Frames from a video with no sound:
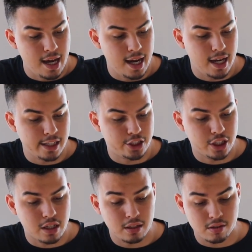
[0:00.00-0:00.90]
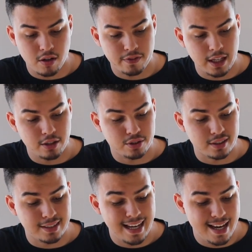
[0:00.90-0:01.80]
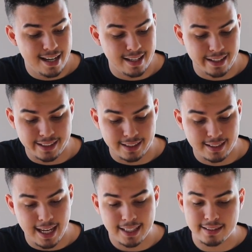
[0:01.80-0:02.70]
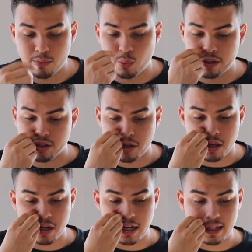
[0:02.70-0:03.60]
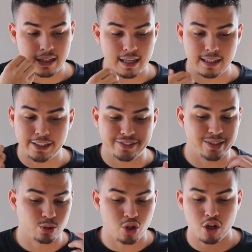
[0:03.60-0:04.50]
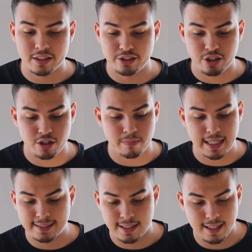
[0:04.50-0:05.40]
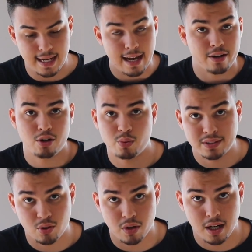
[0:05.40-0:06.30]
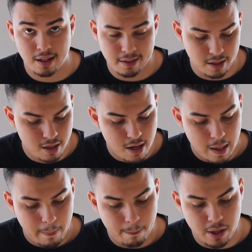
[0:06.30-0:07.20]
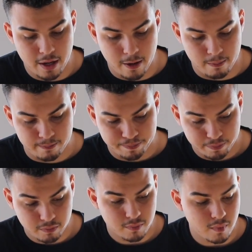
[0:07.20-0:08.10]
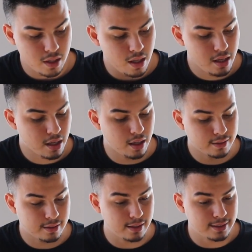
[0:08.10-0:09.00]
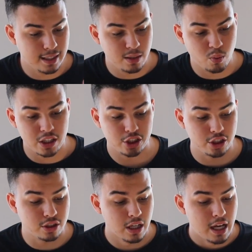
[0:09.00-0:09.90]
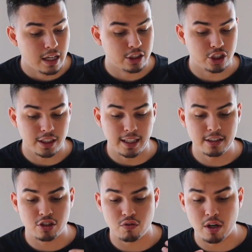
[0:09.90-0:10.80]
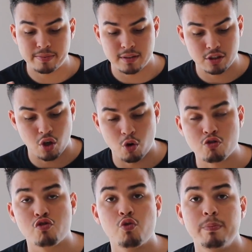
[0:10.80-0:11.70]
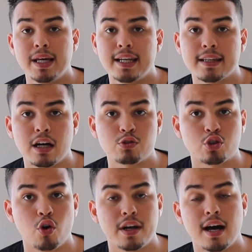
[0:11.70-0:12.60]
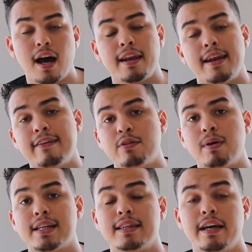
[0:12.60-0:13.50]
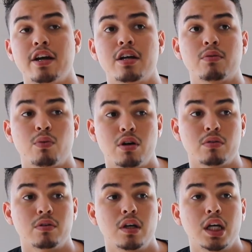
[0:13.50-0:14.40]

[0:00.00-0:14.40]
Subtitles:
And she cuts off Thanos' head, and then she takes it with her, and then he's still talking to her mentally. I don't know what's going on there. But cuts to the scene where she interrupts this whole group meeting that was going on, and everybody there, well,